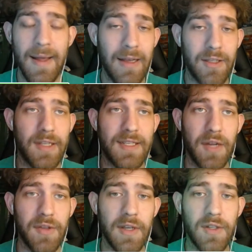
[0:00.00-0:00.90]
So the
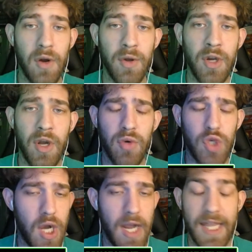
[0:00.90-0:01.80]
Celtics aren't, you know,
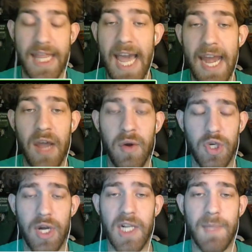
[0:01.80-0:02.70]
trying that out and
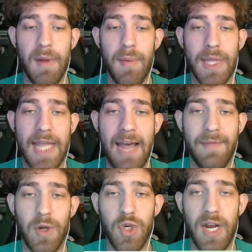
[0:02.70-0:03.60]
trying to experiment with that.
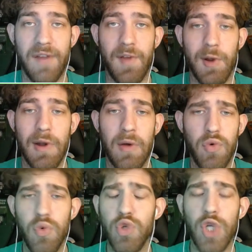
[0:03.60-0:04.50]
They're trying to figure out
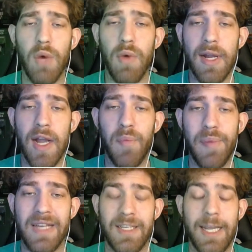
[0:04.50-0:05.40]
who's going to work out
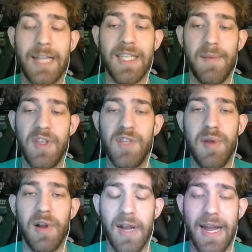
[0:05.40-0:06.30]
best against some of these
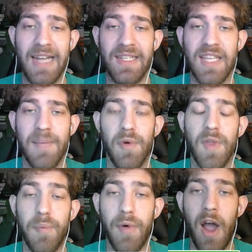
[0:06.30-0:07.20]
bigger guys deeper in the
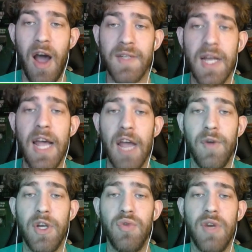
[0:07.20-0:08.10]
playoffs. If
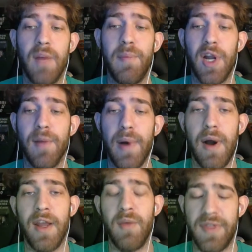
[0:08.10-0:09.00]
we do need a bigger
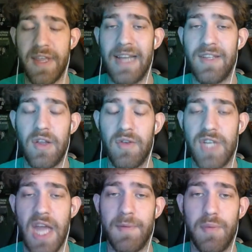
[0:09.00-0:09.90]
body with guys like
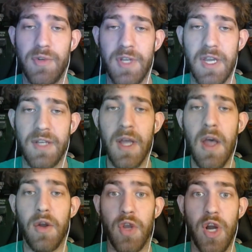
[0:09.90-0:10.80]
Kristaps Porzingis,
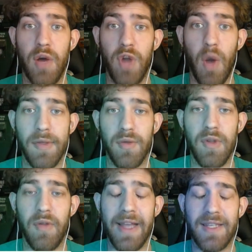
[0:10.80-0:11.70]
you know, going through
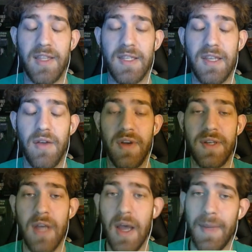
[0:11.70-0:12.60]
the lengths of the
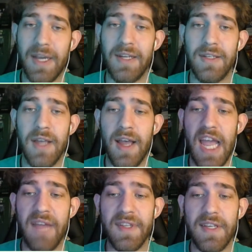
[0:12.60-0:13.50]
series, because
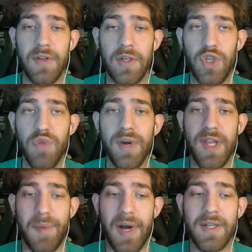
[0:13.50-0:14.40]
if the Celtics do play the
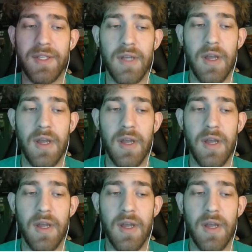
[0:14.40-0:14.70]
Bucks,